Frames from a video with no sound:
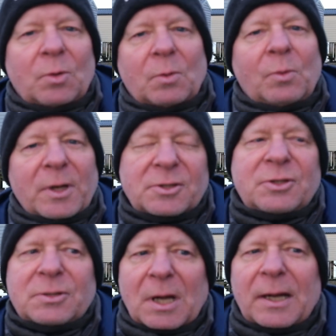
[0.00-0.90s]

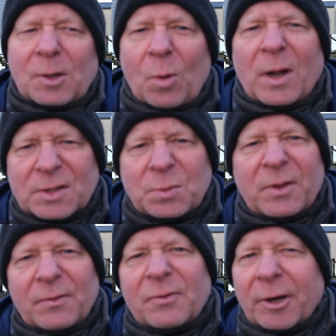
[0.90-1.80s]
which equates
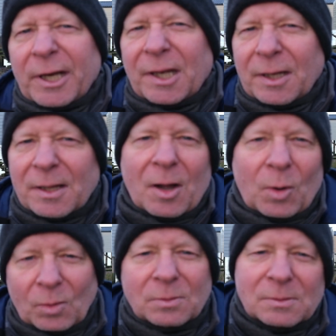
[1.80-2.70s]
with a very
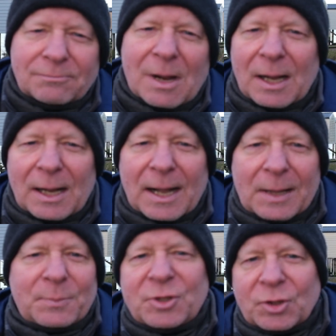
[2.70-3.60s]
low
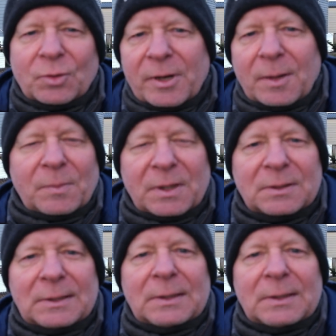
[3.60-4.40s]
aperture number,